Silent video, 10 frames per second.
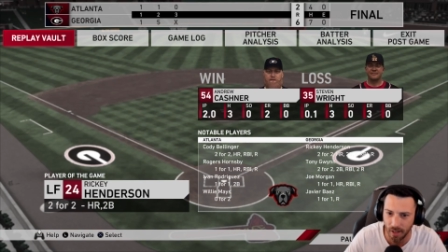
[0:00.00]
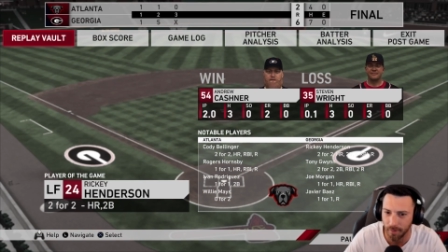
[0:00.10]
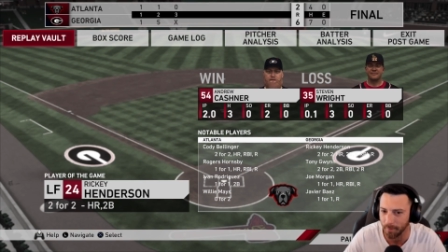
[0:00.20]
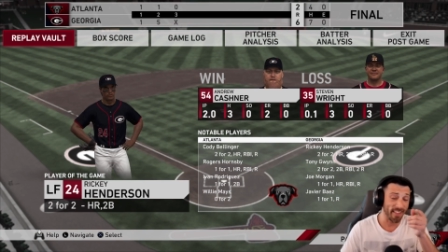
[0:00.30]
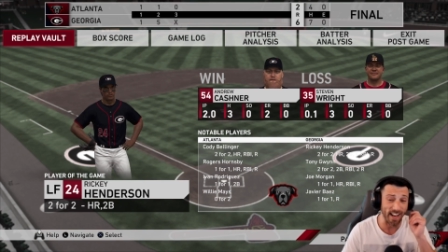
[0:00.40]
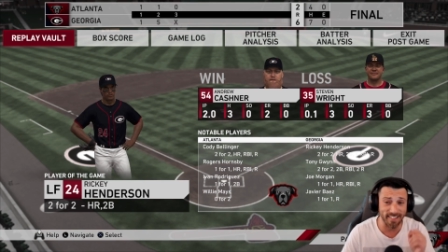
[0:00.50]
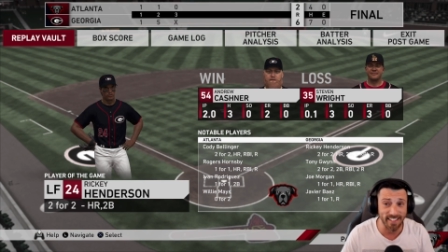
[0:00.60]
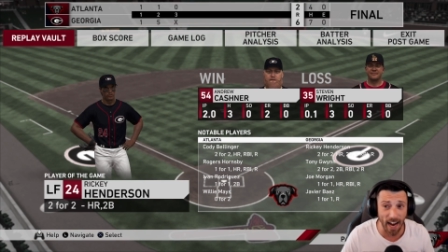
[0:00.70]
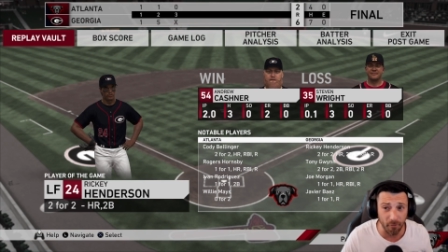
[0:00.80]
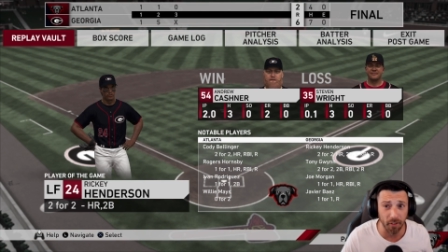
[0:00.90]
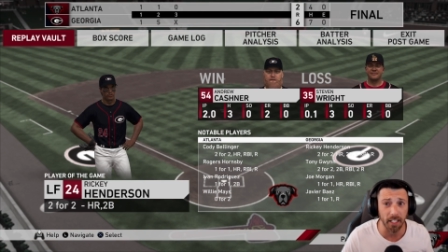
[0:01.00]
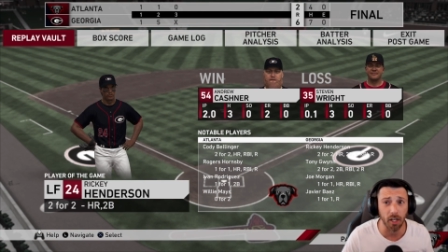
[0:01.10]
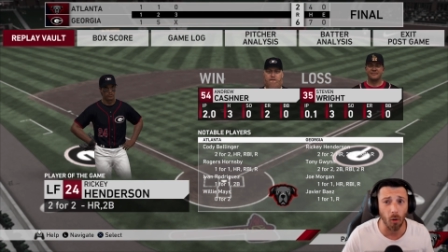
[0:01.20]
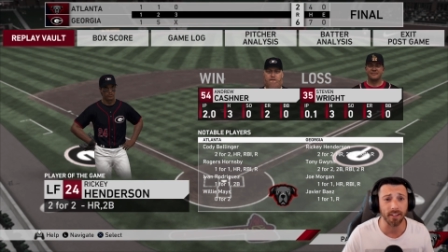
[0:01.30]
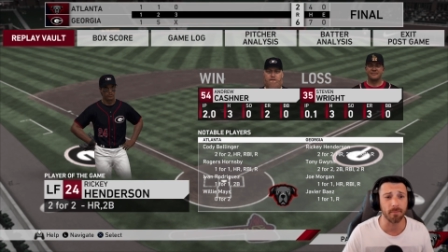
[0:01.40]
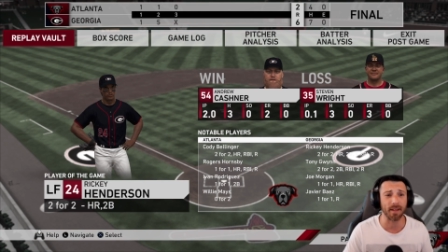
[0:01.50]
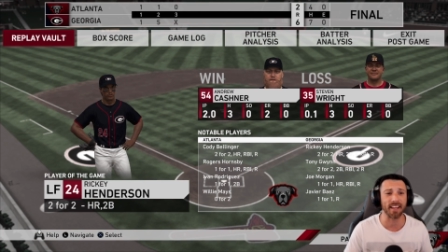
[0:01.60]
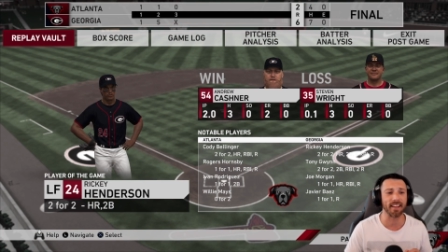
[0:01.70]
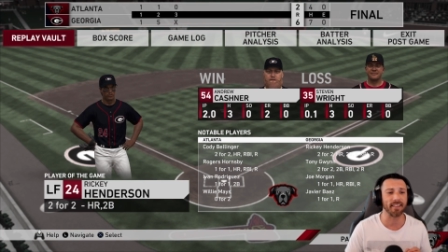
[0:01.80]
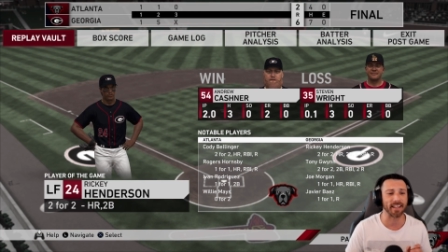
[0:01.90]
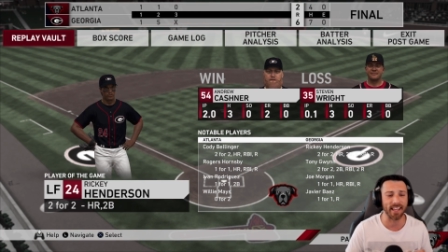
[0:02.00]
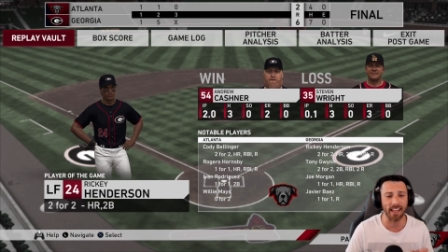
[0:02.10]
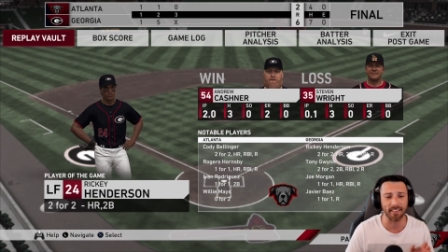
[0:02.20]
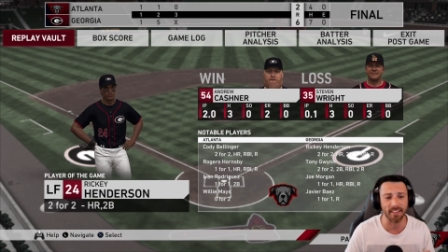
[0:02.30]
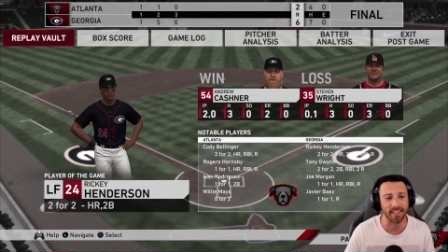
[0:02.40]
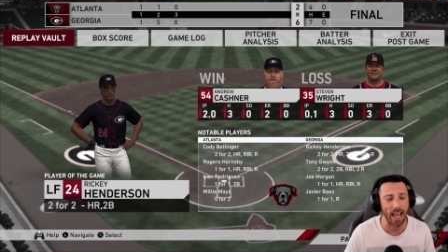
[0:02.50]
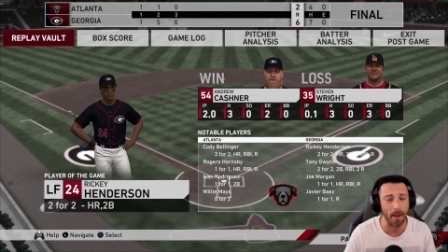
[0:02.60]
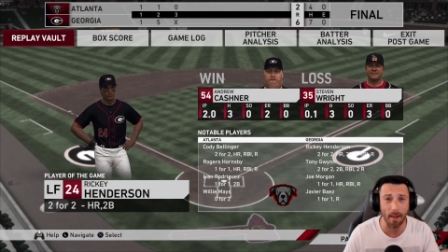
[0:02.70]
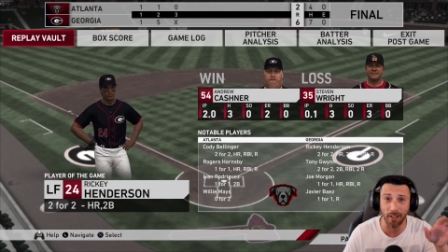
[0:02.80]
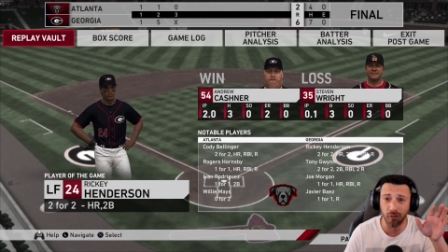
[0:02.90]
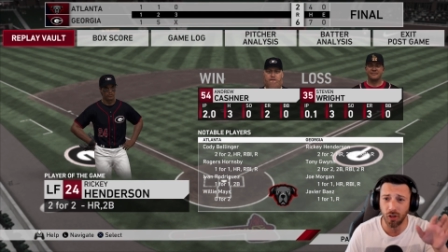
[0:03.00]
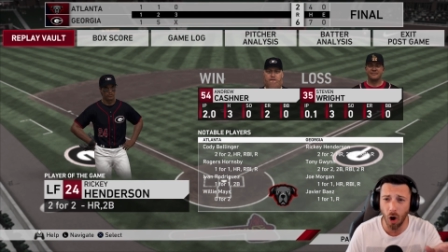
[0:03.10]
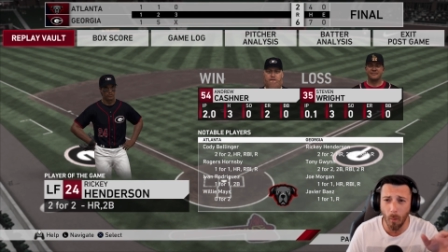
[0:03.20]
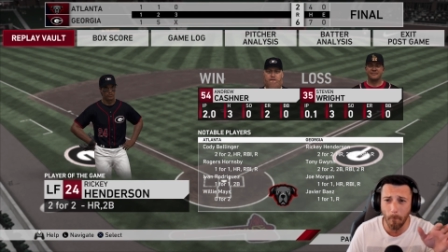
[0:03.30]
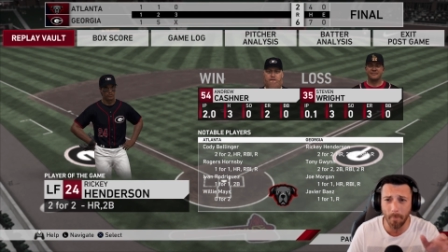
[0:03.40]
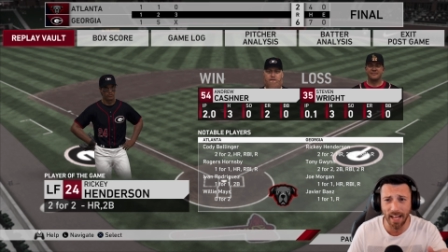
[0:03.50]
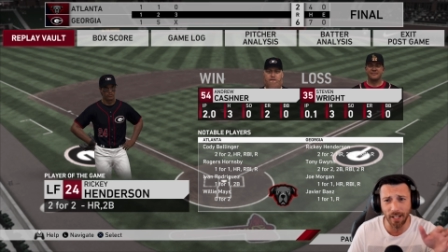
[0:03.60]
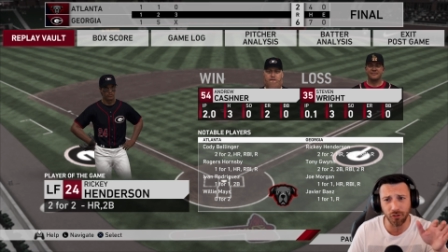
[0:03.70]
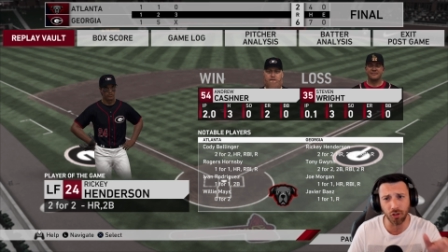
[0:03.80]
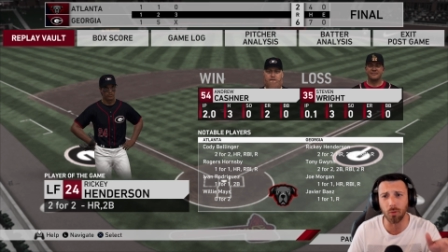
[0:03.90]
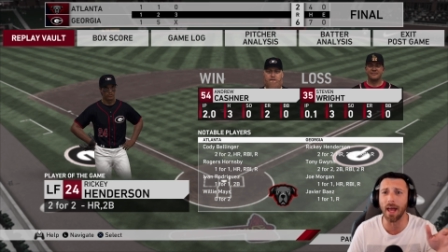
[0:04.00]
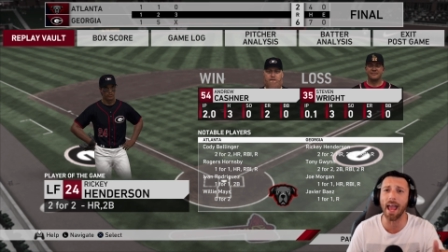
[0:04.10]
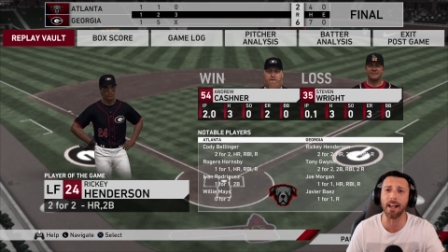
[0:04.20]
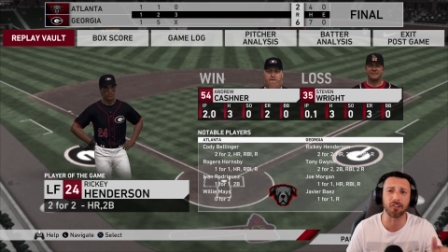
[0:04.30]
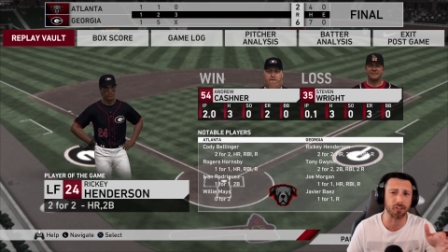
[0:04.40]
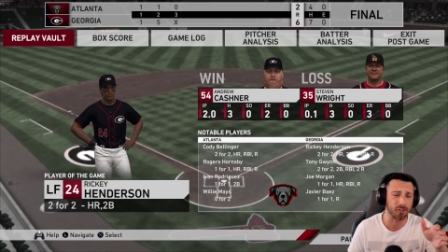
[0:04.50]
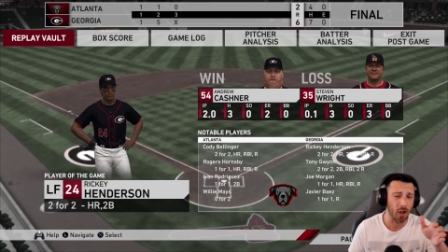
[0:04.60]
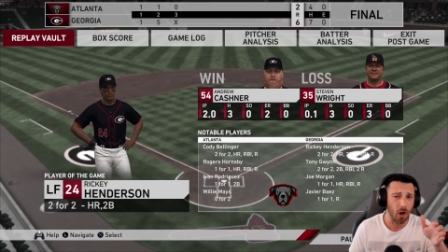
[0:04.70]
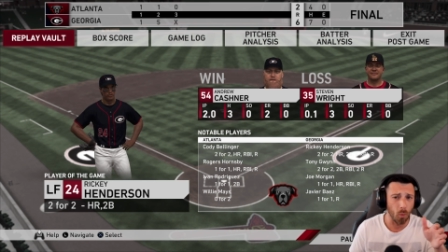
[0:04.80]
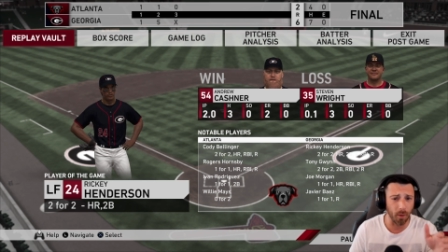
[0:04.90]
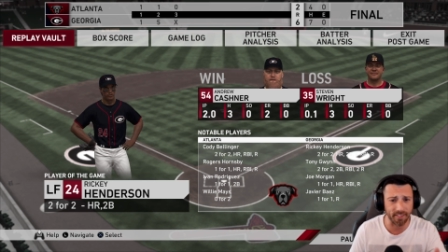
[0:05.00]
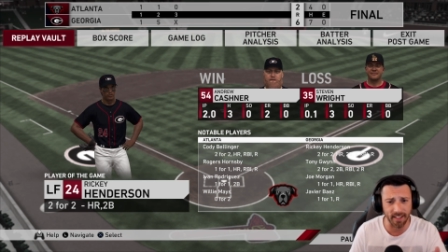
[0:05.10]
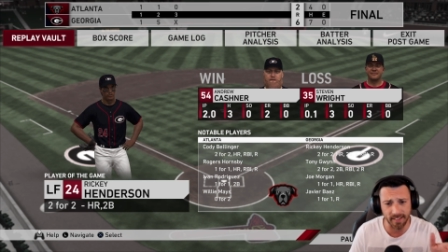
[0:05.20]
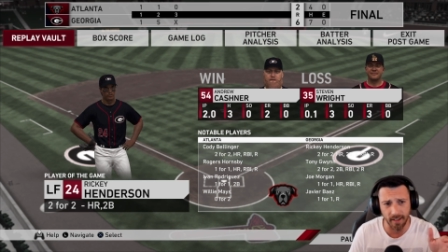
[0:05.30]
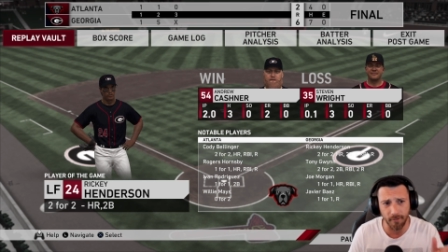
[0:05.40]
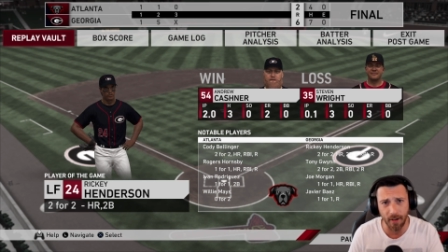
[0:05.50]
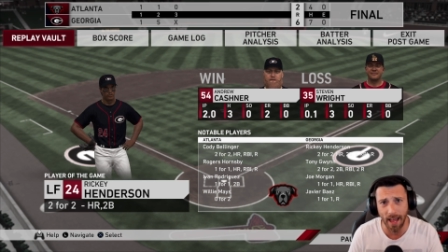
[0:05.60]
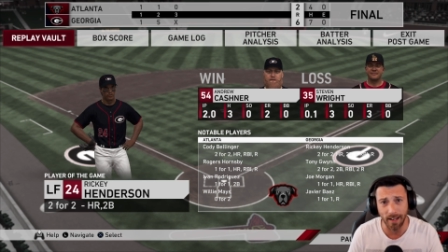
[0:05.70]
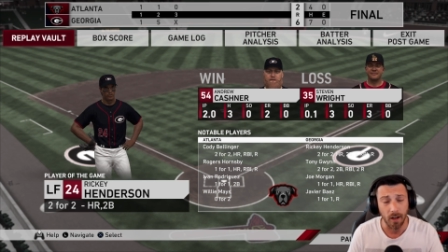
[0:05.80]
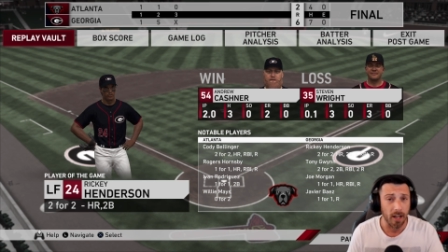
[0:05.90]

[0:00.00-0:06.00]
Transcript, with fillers: of them. That is definitely going to be the key in this game, man. Don't be too anxious with this event.